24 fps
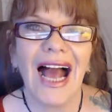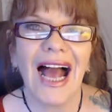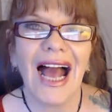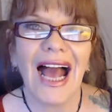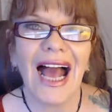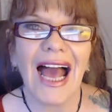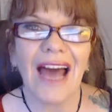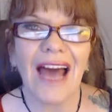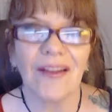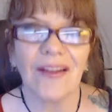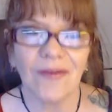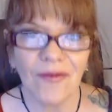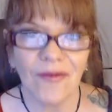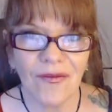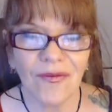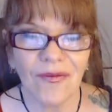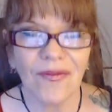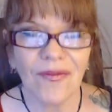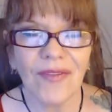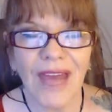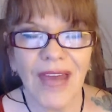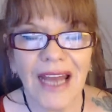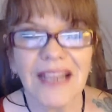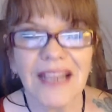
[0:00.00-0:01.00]
And
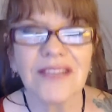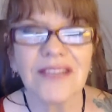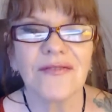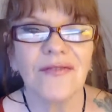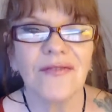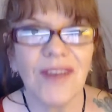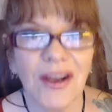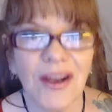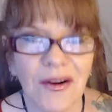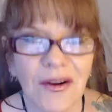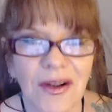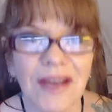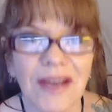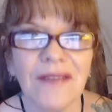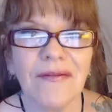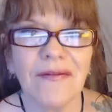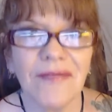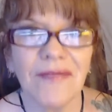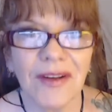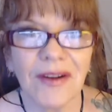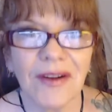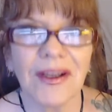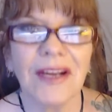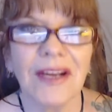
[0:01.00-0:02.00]
that is very,
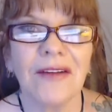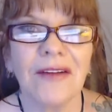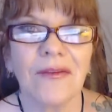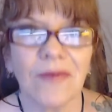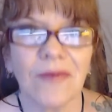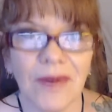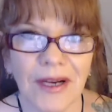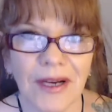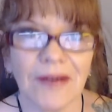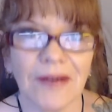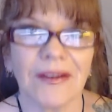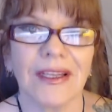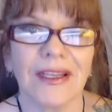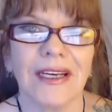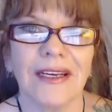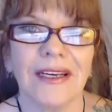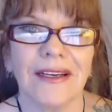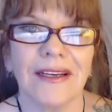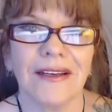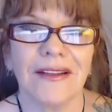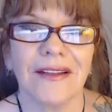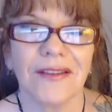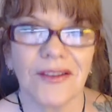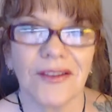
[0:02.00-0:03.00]
very rarely
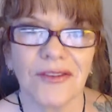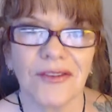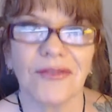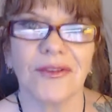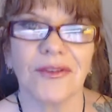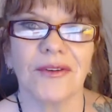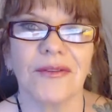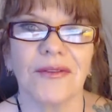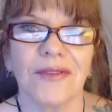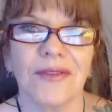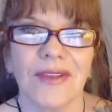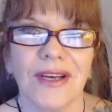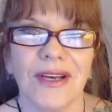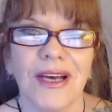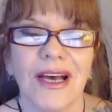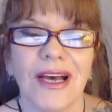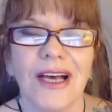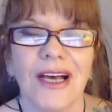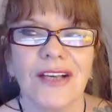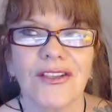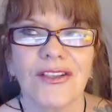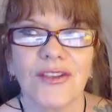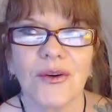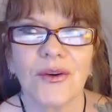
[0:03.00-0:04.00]
the truth.
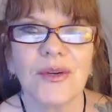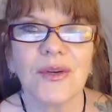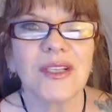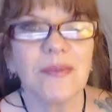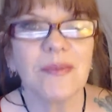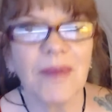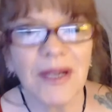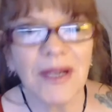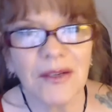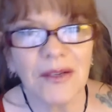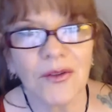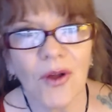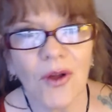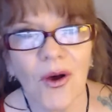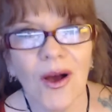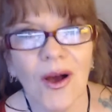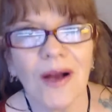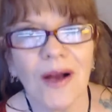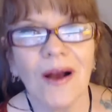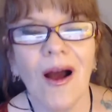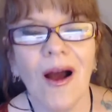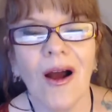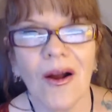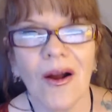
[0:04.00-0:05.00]
So it's been a
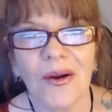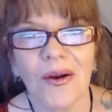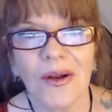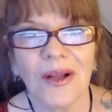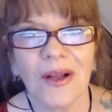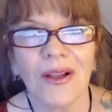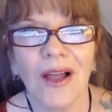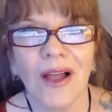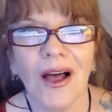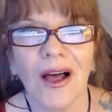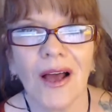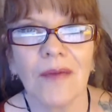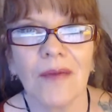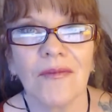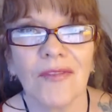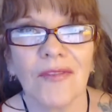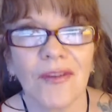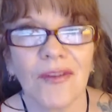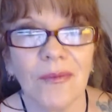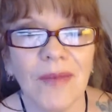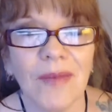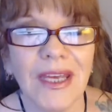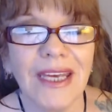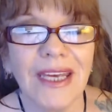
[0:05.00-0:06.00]
long, hard climb for
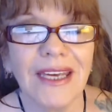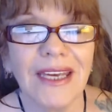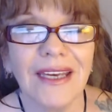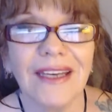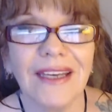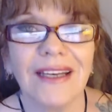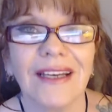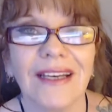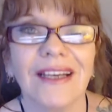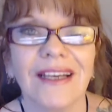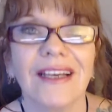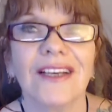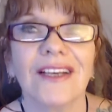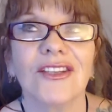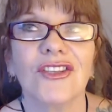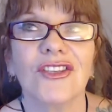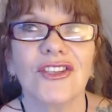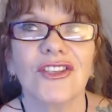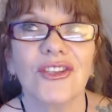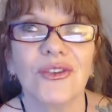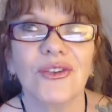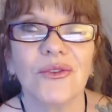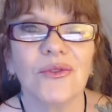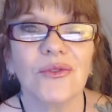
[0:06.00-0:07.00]
me
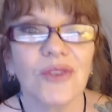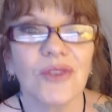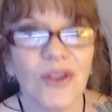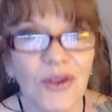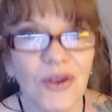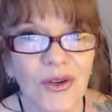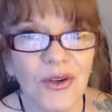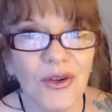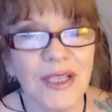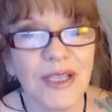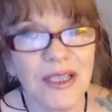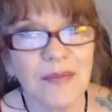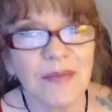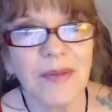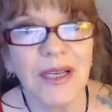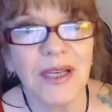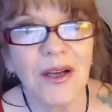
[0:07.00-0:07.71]
to learn to speak